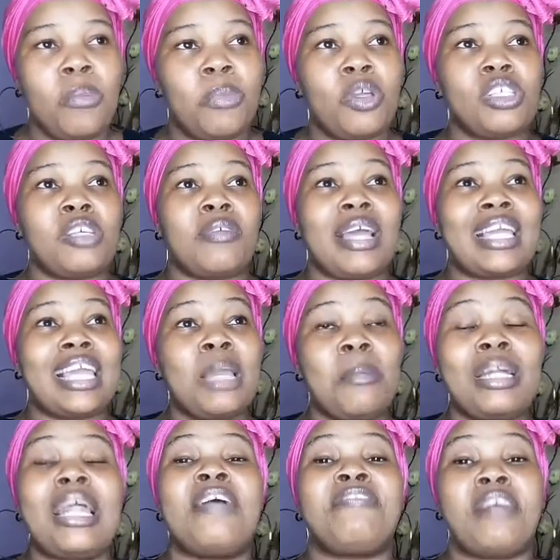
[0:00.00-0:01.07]
Because if I
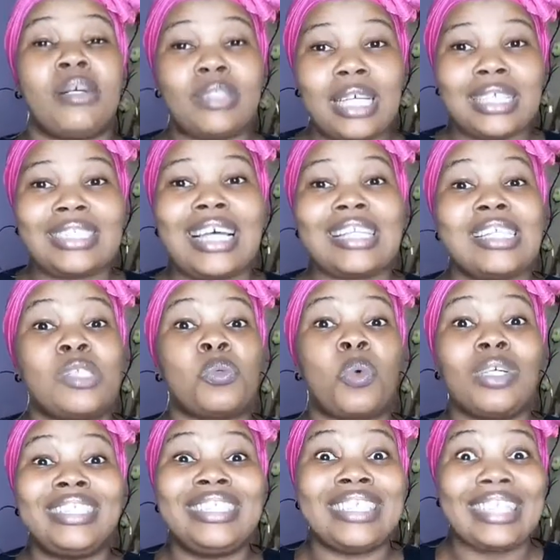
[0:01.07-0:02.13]
came and I found out that is
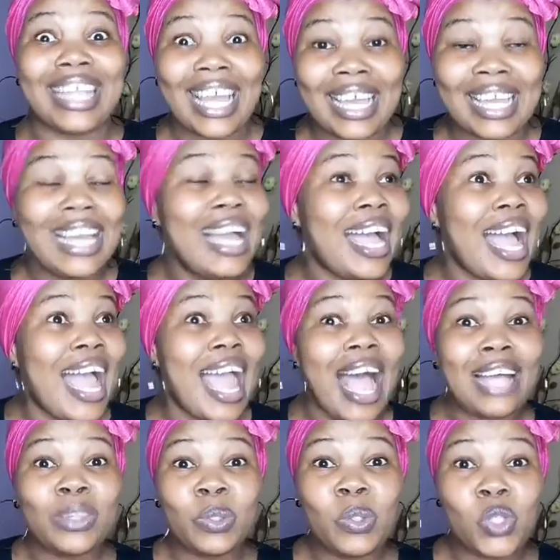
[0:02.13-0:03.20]
what they like, I
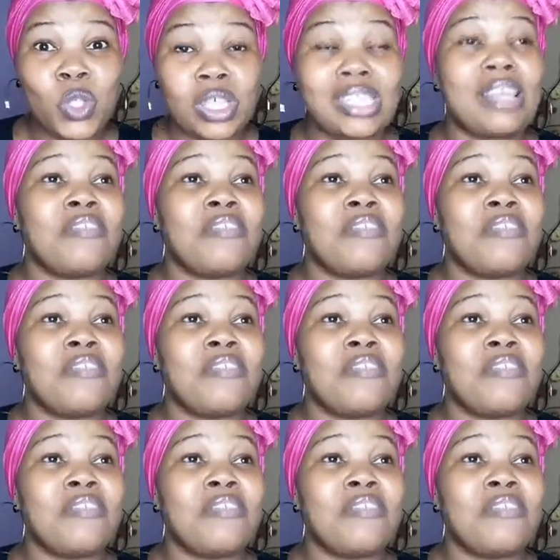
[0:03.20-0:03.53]
had no choice.